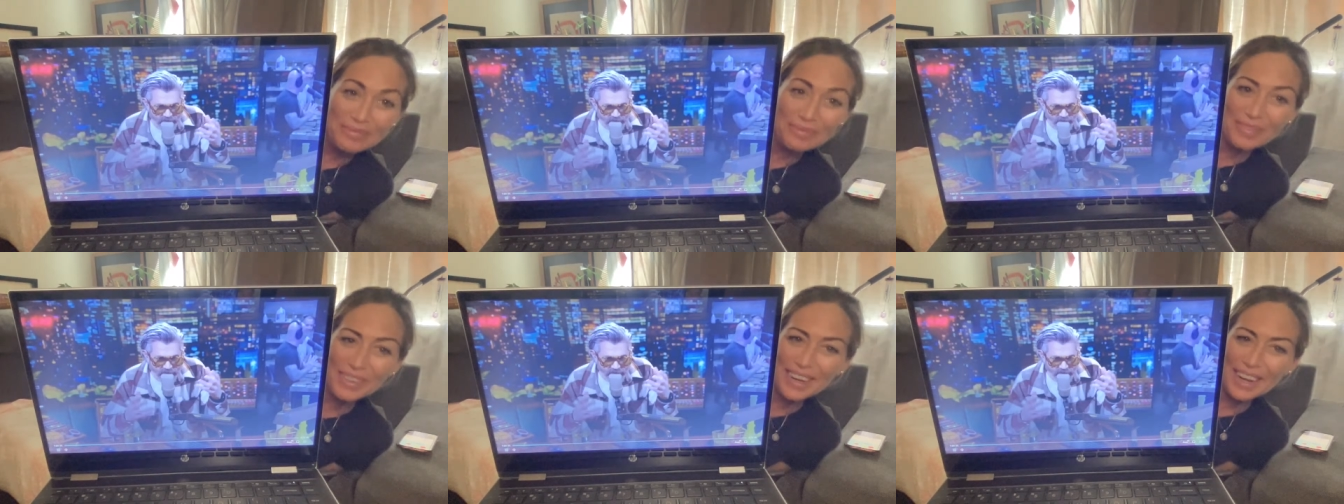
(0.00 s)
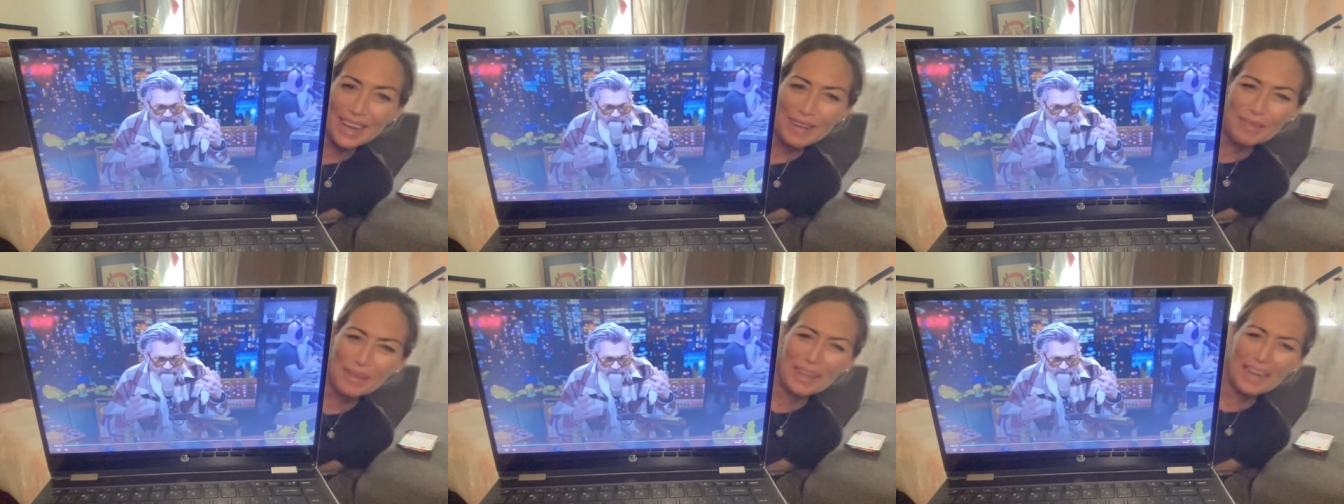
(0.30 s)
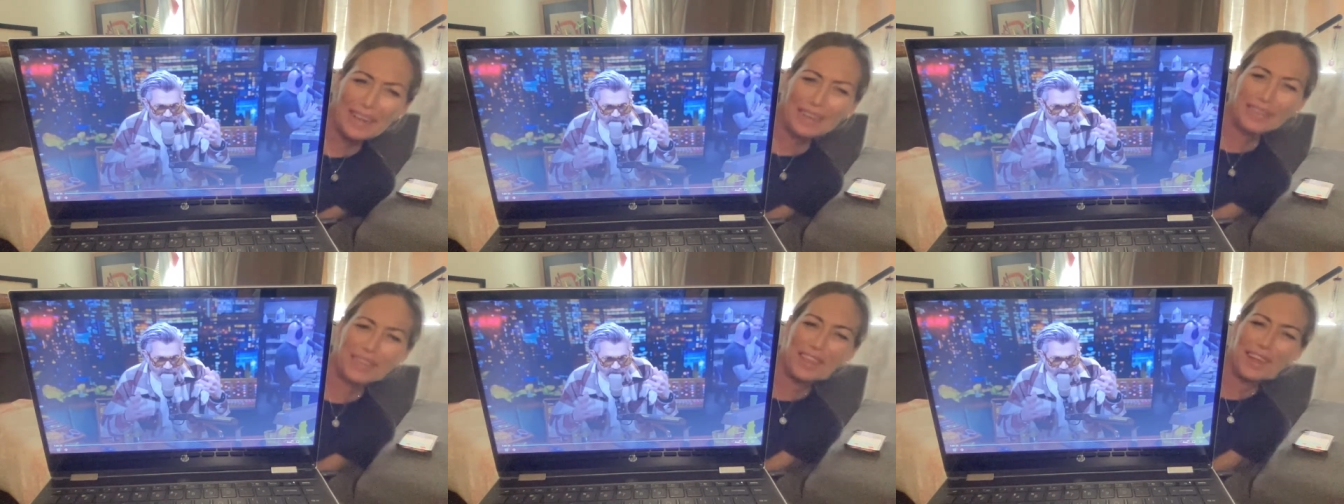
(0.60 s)
What
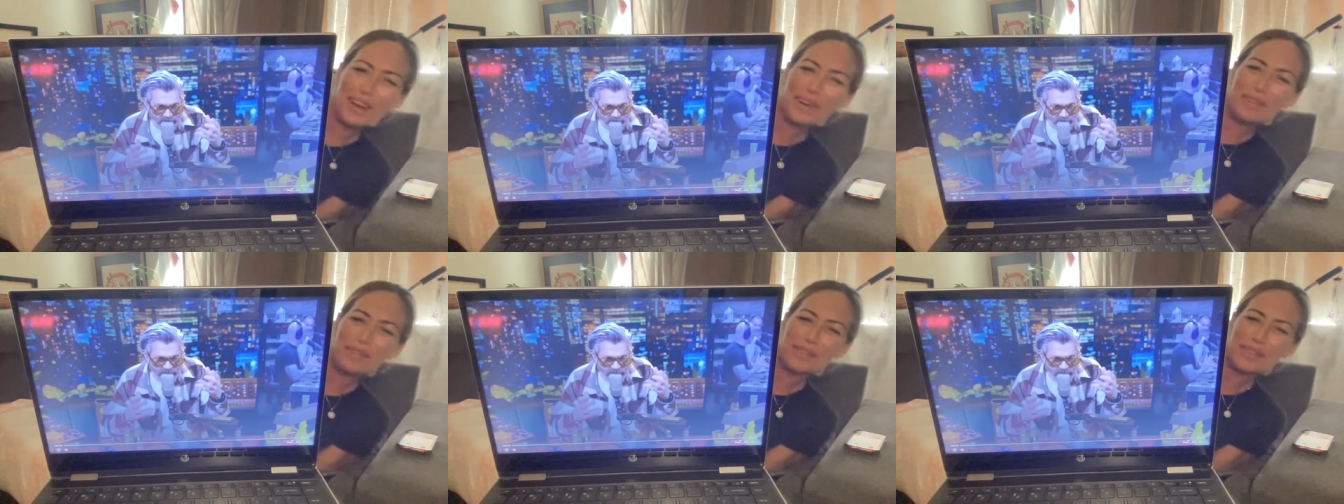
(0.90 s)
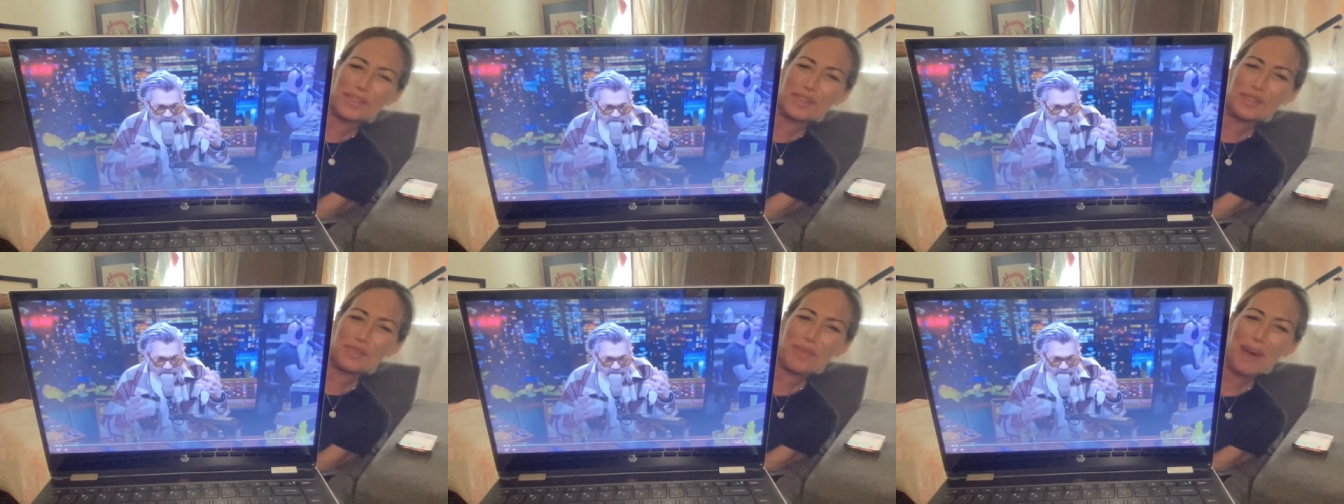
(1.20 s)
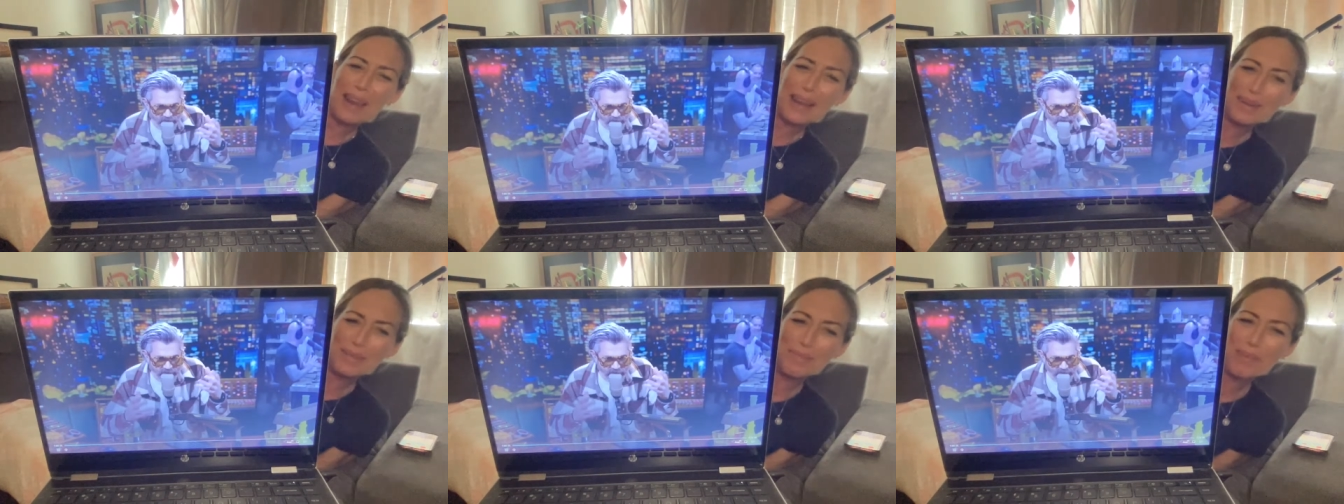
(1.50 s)
happened? I thought it was a
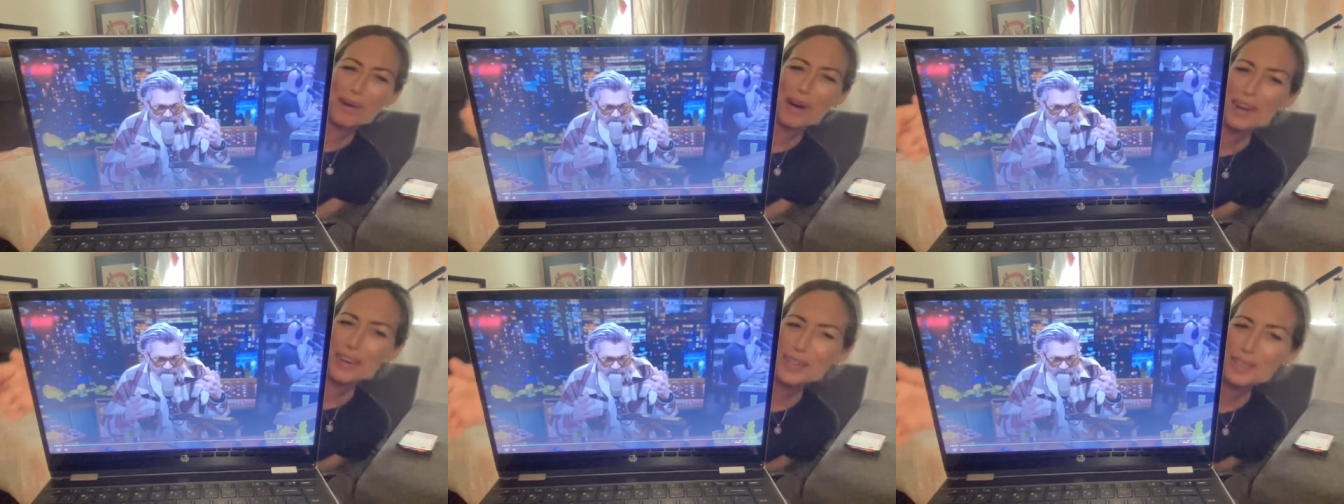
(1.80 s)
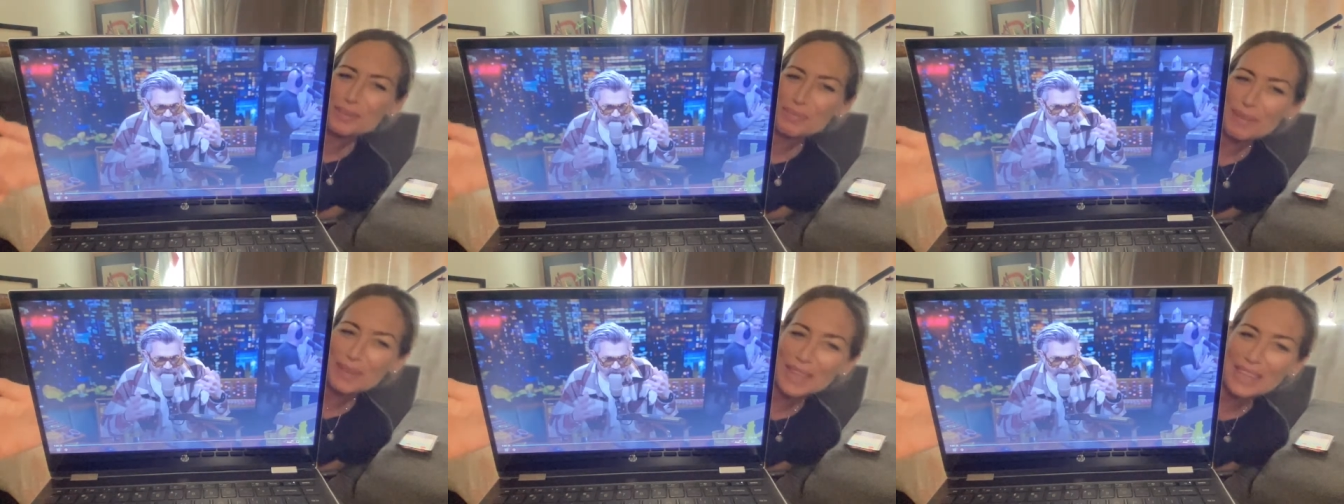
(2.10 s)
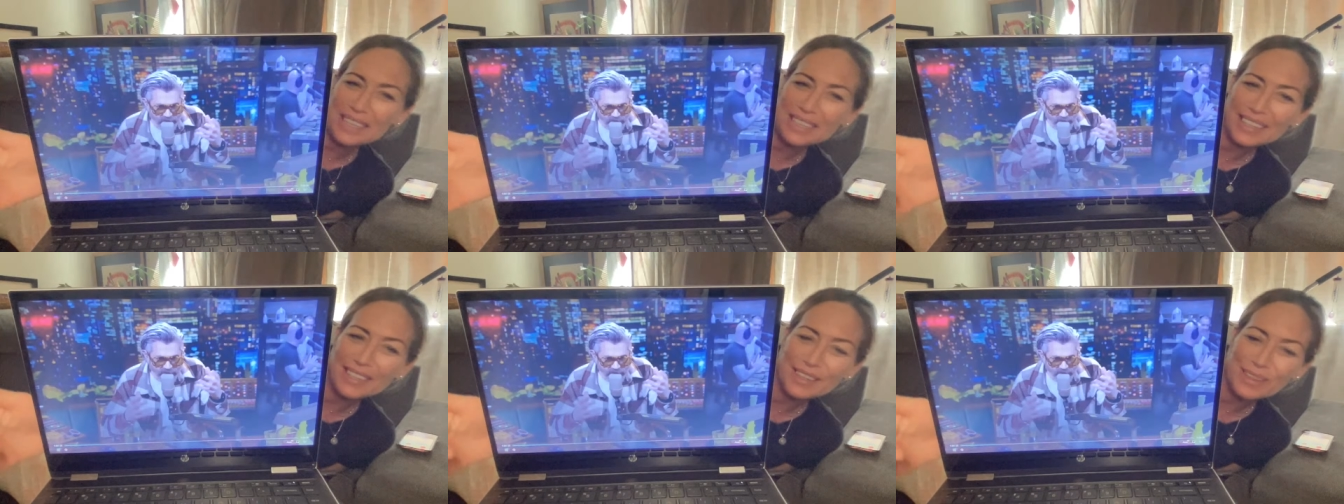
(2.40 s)
dramatic pause, but
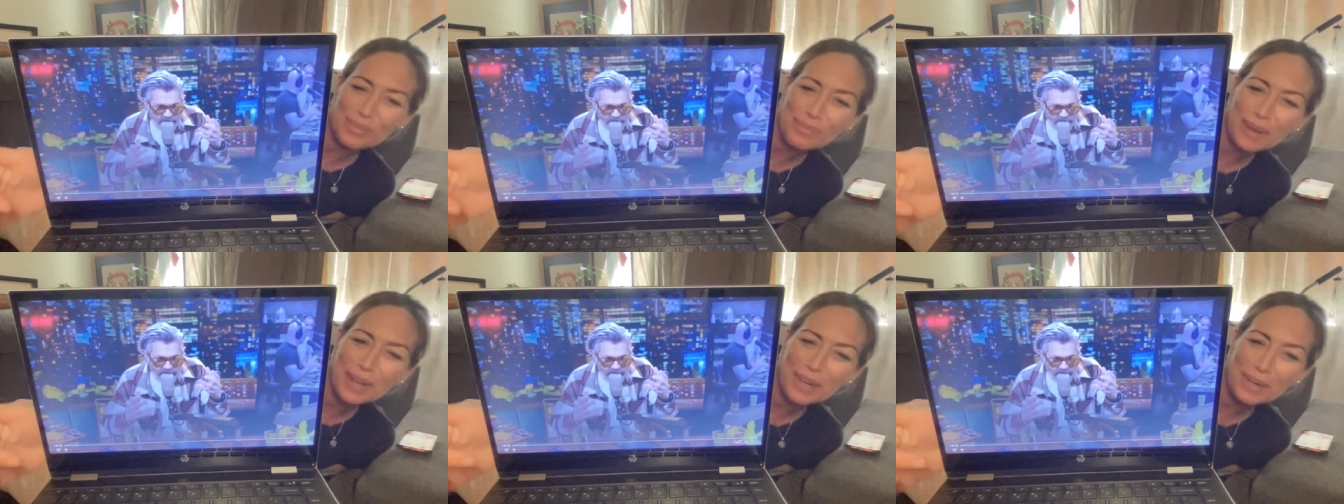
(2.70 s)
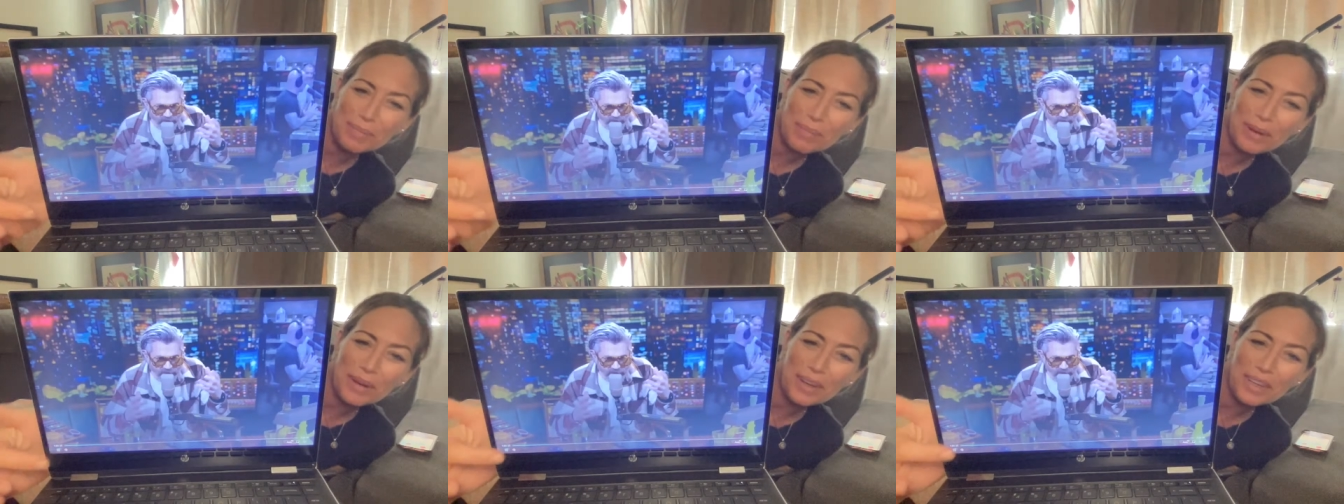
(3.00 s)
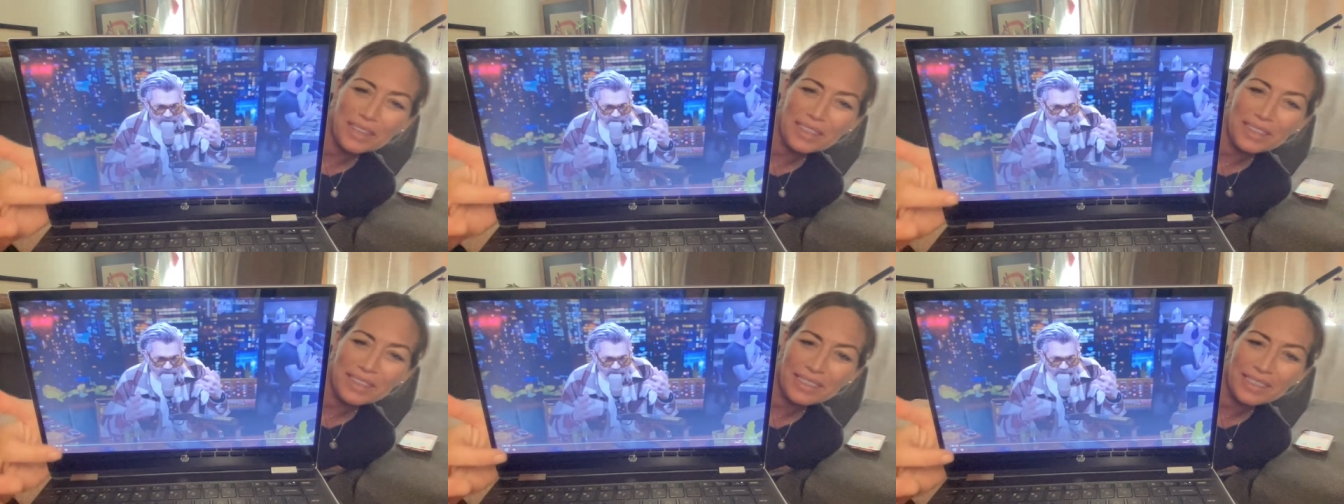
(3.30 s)
that's not a dramatic
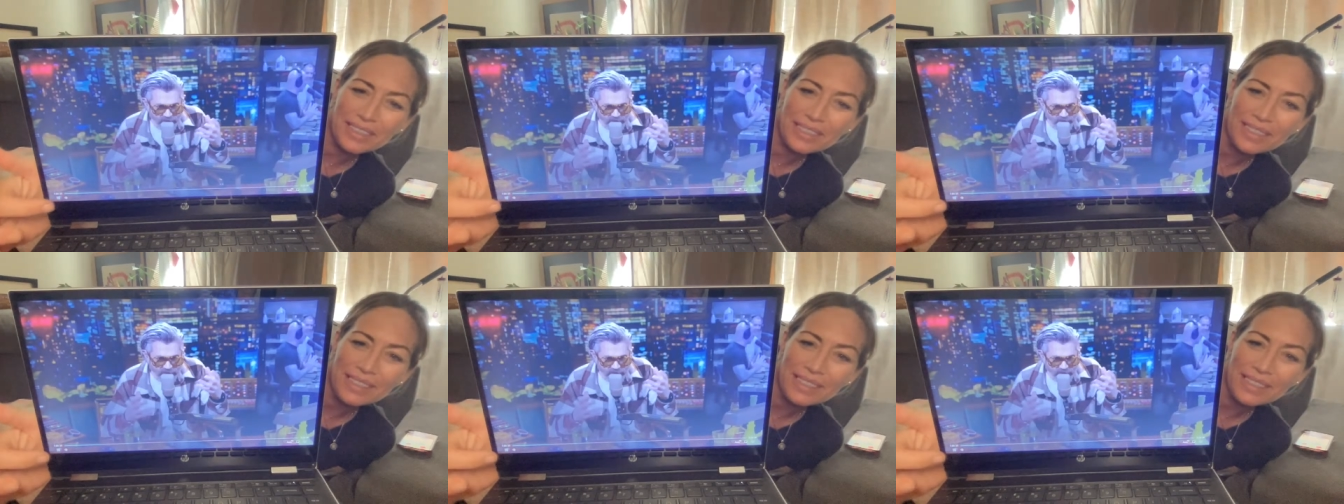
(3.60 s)
pause.